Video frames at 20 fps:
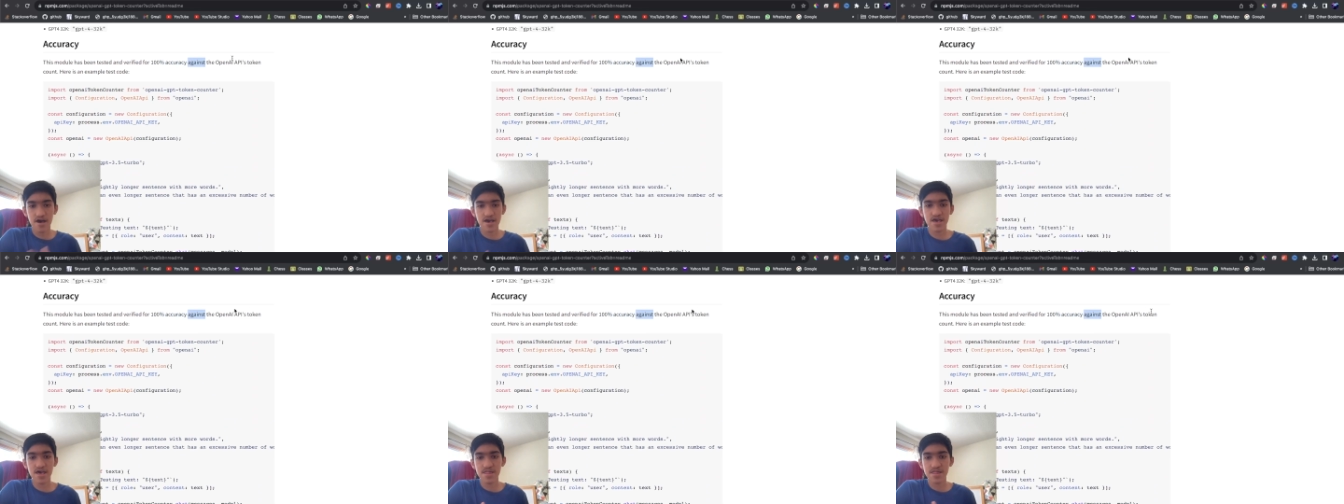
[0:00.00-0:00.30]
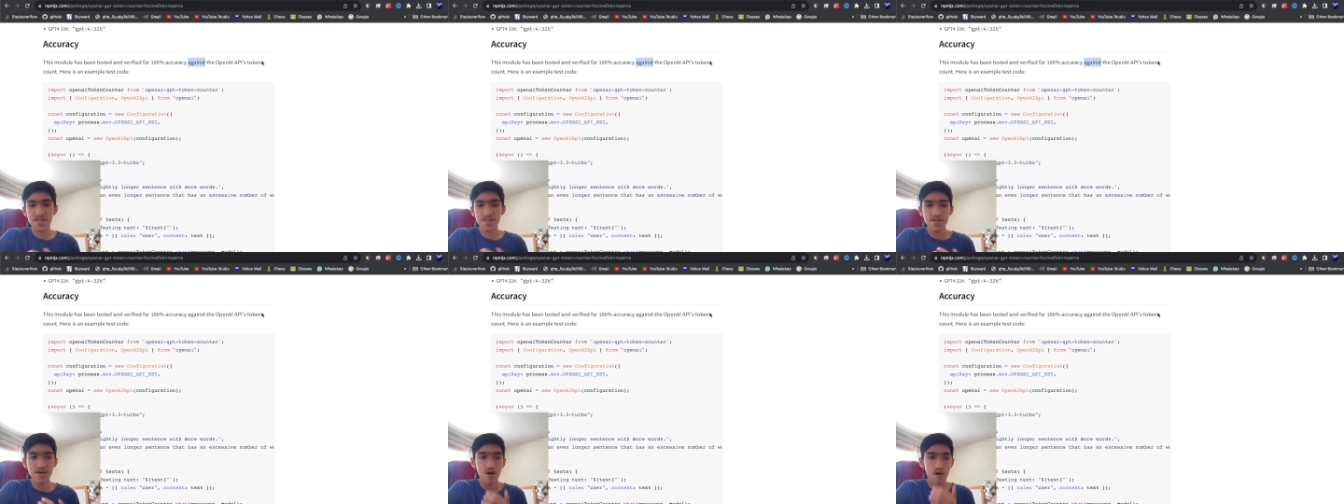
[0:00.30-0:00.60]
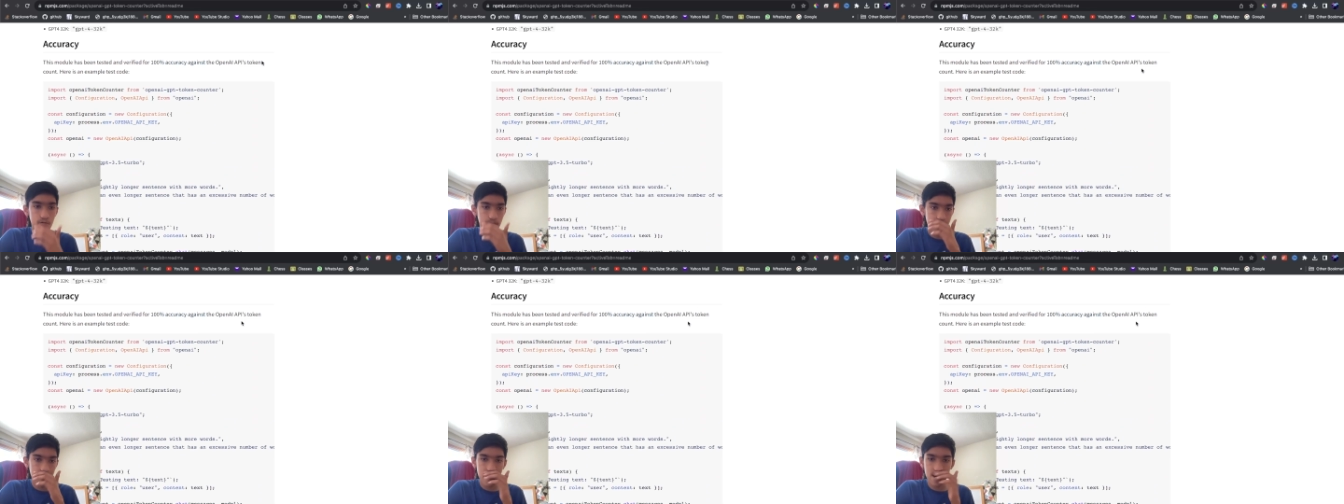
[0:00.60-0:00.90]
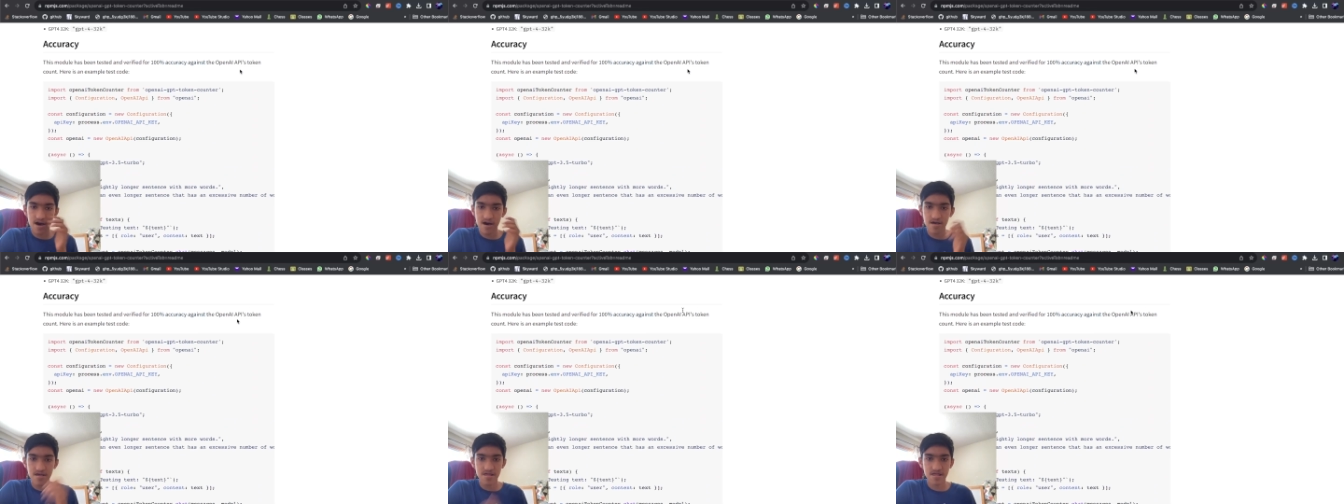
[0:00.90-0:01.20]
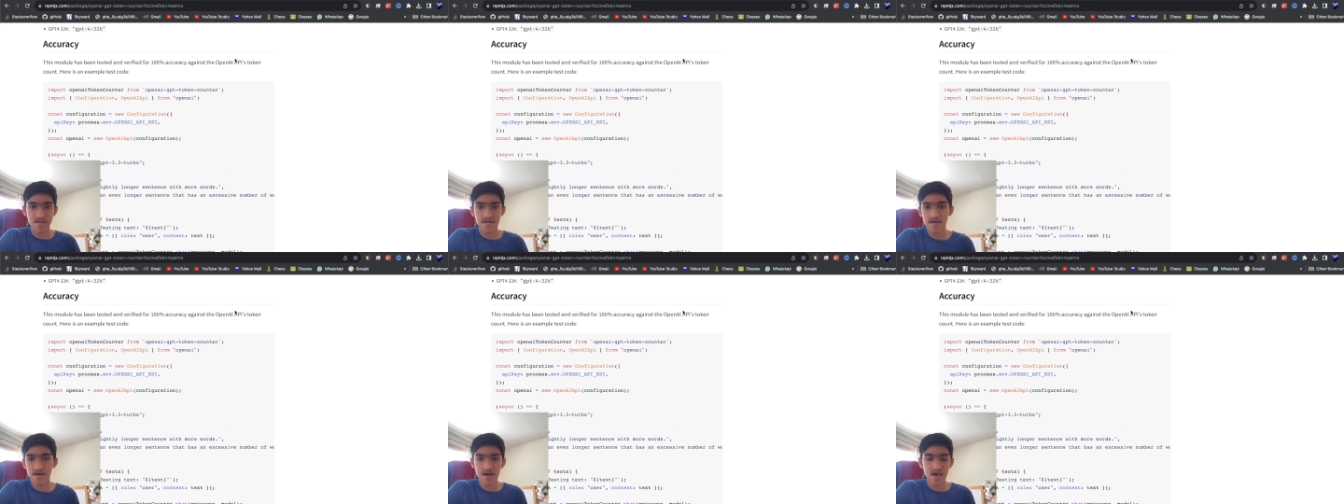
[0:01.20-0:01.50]
against the
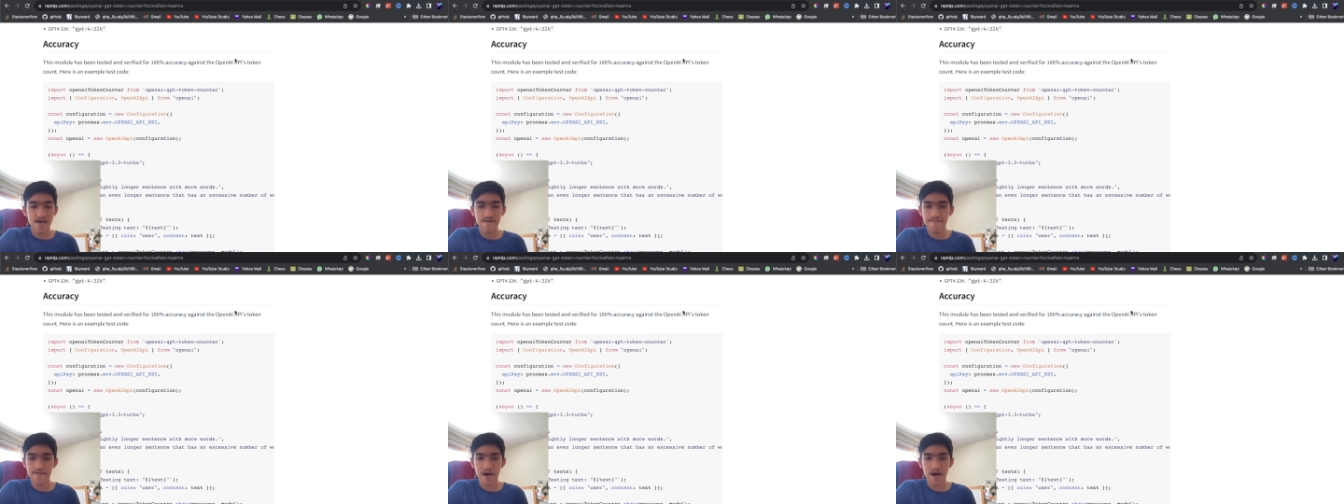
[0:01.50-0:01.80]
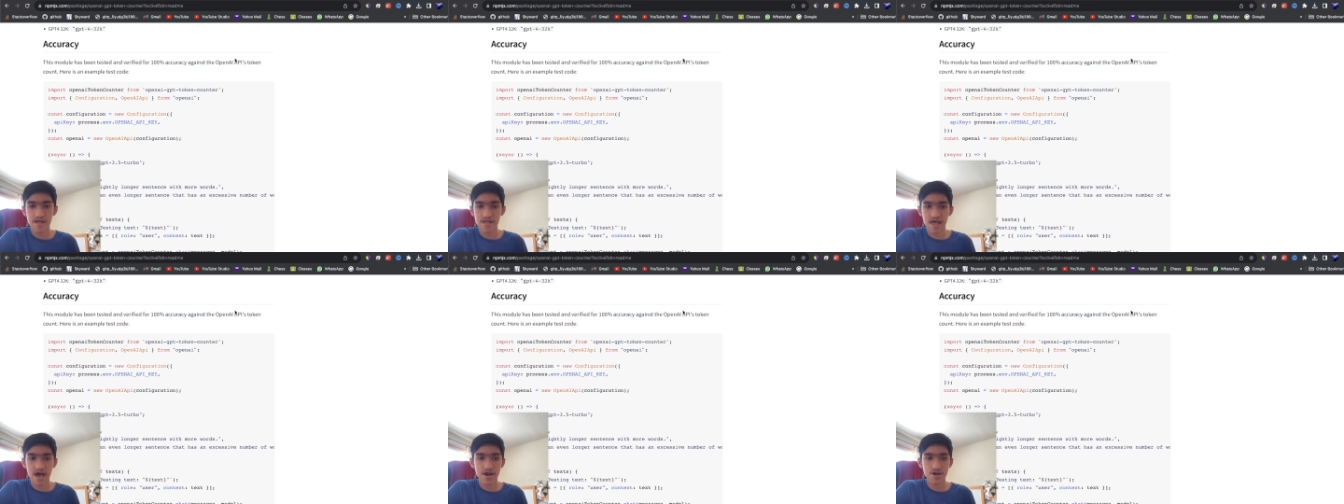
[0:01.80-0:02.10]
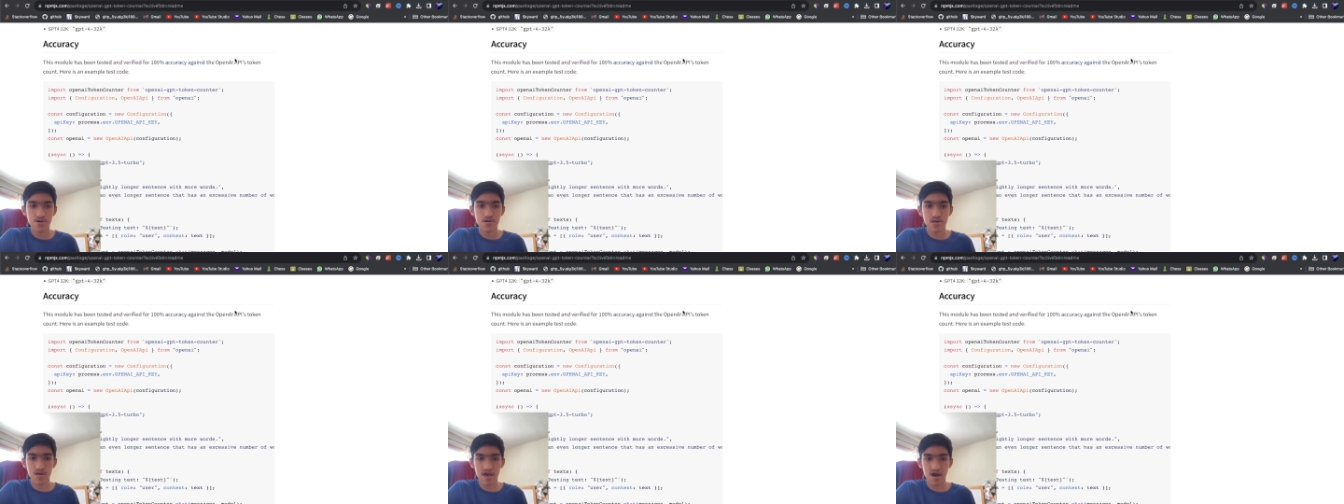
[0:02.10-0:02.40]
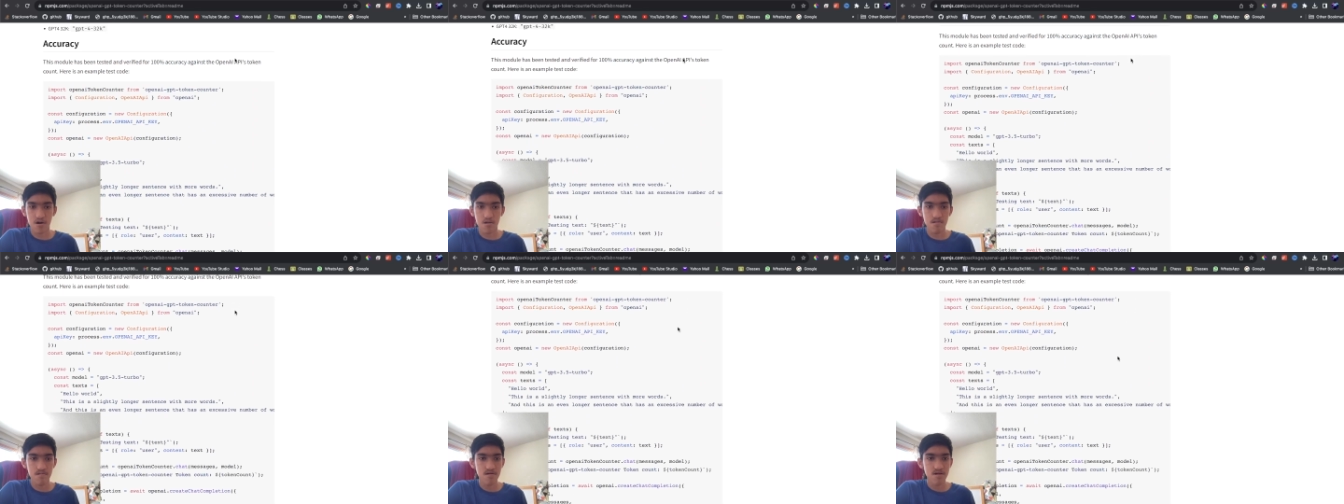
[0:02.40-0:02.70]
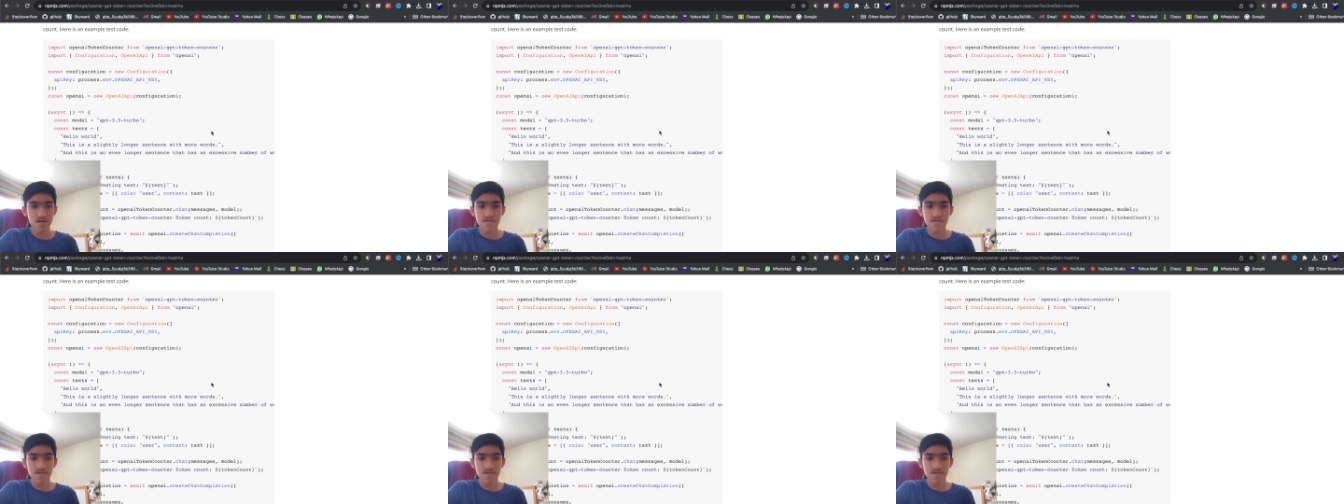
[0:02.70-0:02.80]
OpenAI's API's actual count.